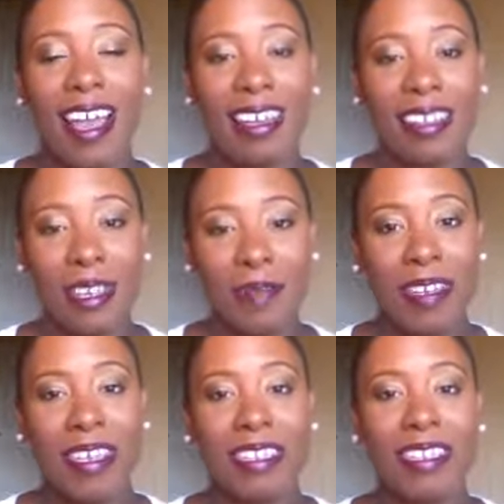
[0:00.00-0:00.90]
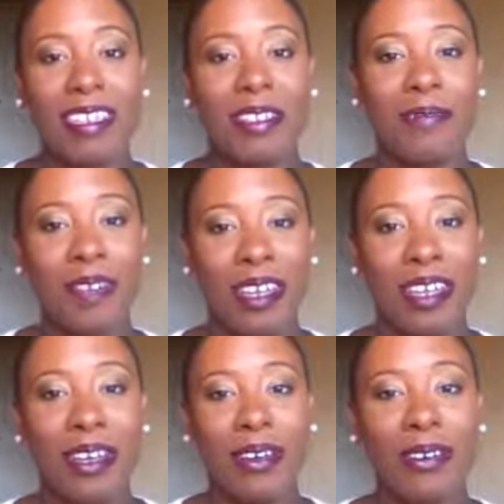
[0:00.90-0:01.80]
activities and these
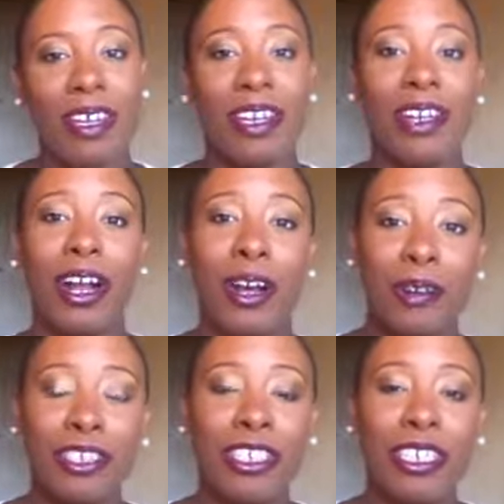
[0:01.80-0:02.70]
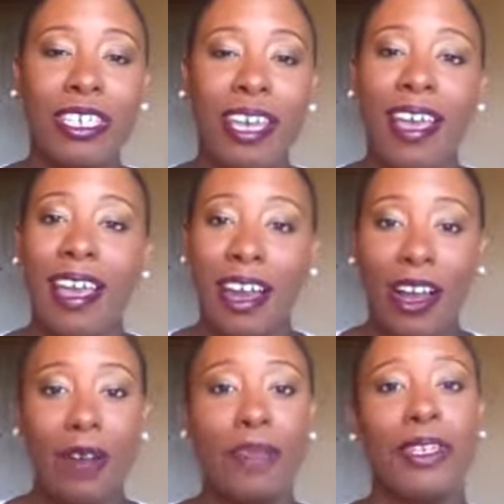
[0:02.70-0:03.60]
videos encouraging, and I
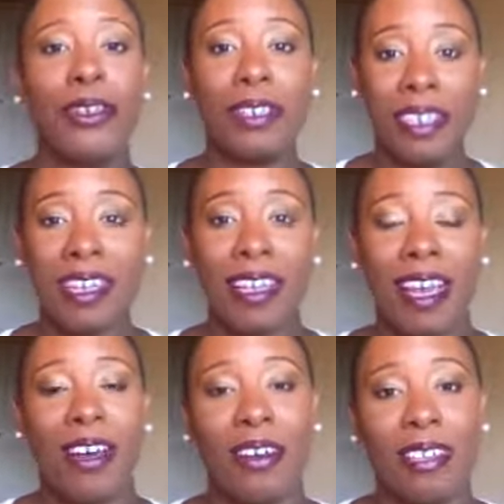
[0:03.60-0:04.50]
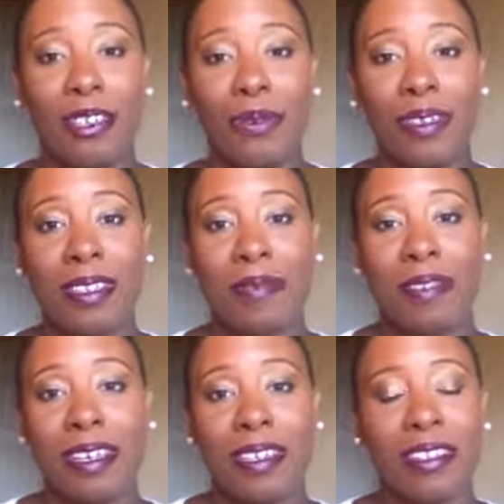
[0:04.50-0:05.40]
hope that you're getting out and doing some
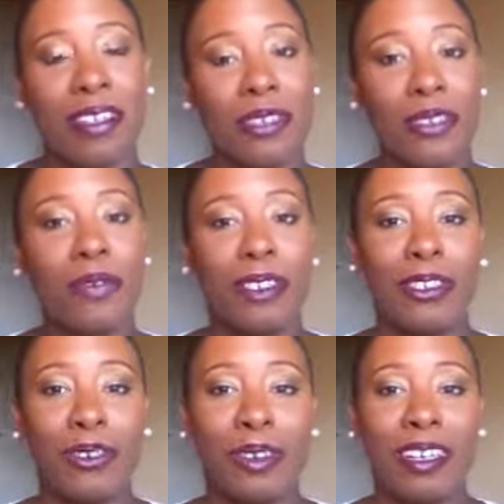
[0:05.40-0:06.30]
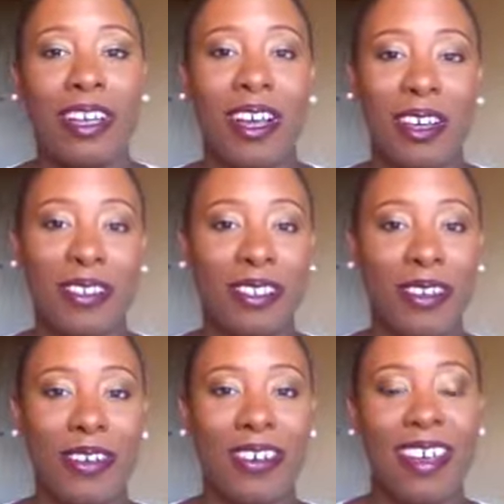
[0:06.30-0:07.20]
things that you enjoy
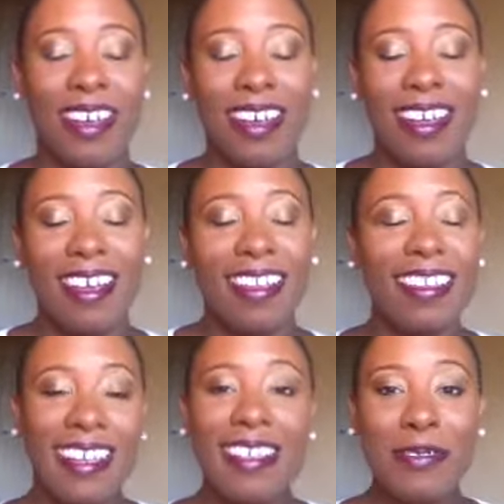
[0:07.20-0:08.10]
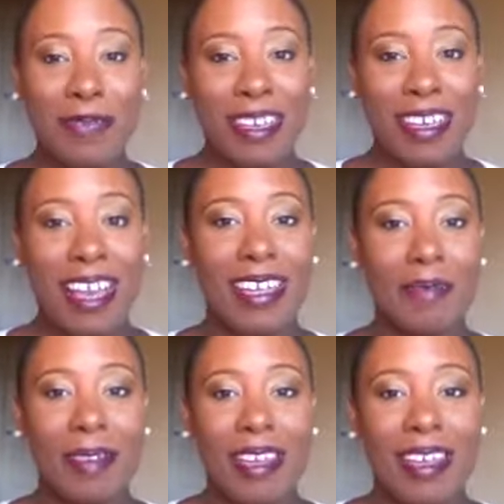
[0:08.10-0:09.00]
also. This week has
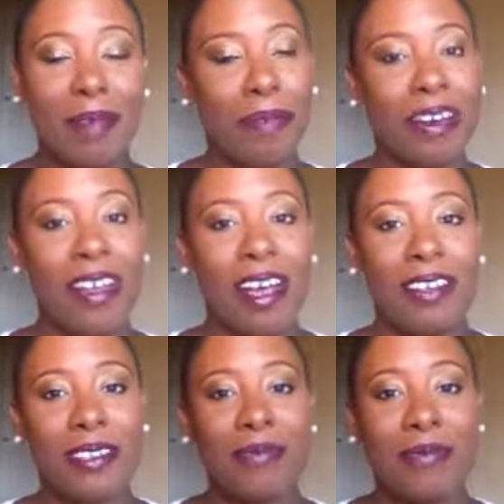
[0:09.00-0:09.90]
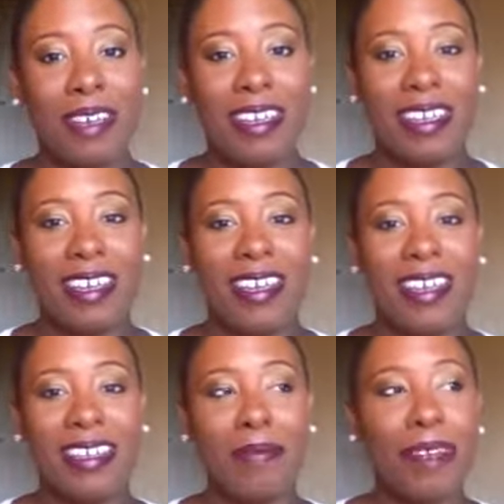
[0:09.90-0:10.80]
been a pretty awesome week.
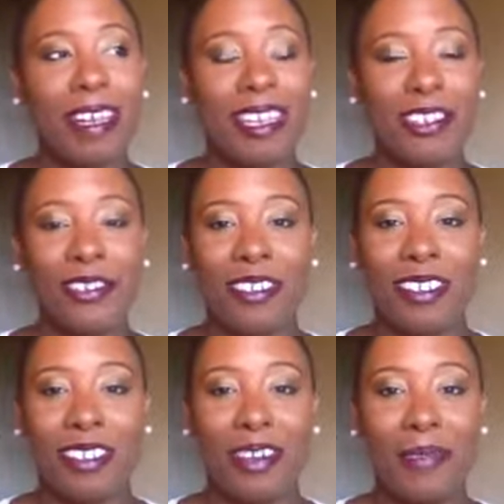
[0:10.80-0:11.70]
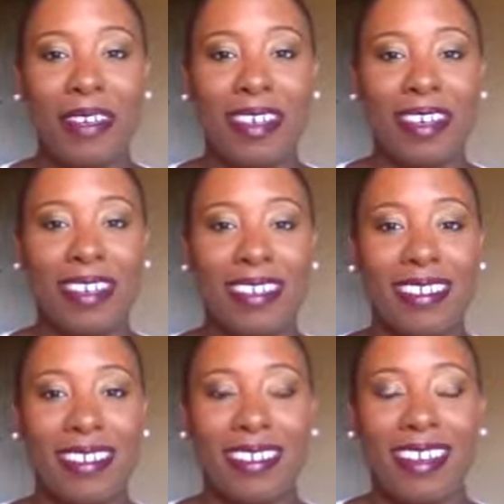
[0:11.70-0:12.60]
It's been interesting though, because